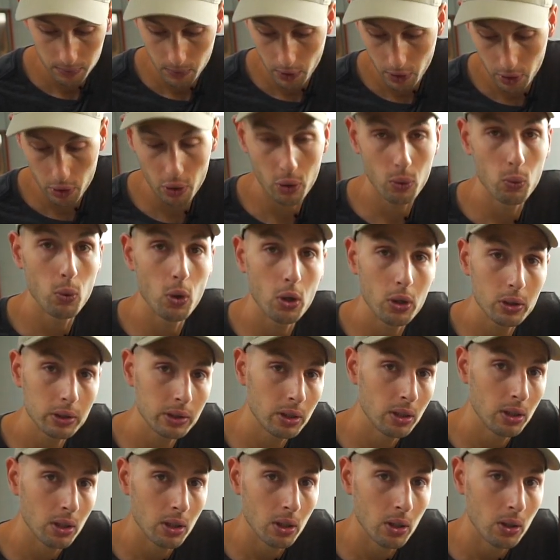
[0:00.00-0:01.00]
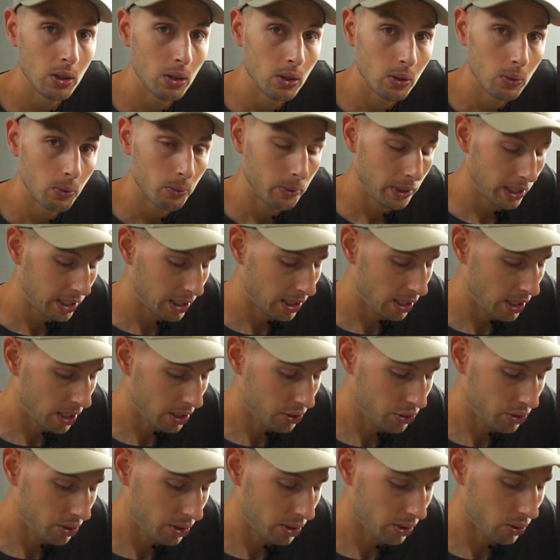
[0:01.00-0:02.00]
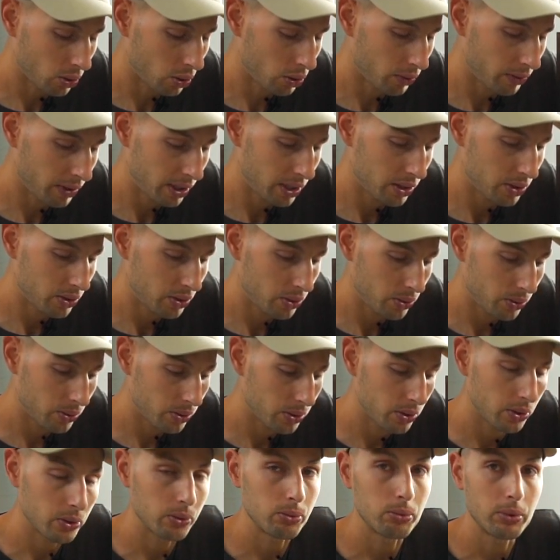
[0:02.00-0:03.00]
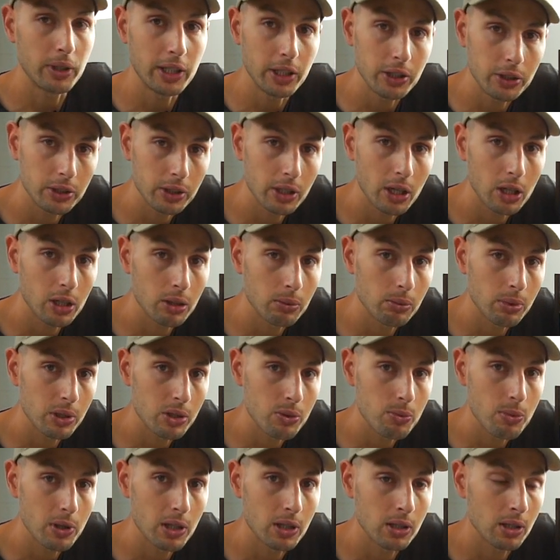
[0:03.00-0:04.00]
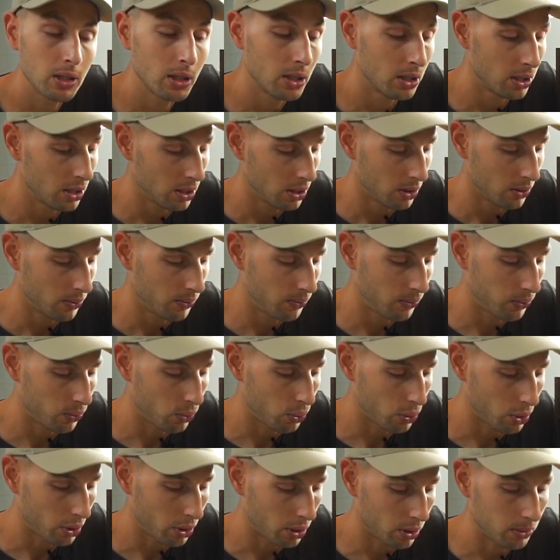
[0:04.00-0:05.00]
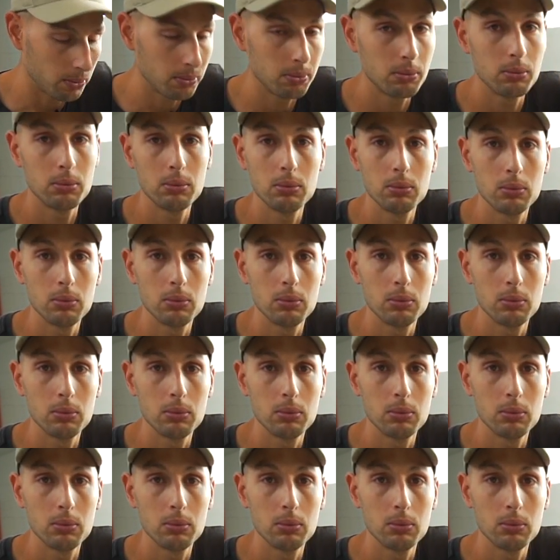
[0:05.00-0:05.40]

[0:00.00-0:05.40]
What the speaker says: You know what? We can actually always use the rear garbage bin for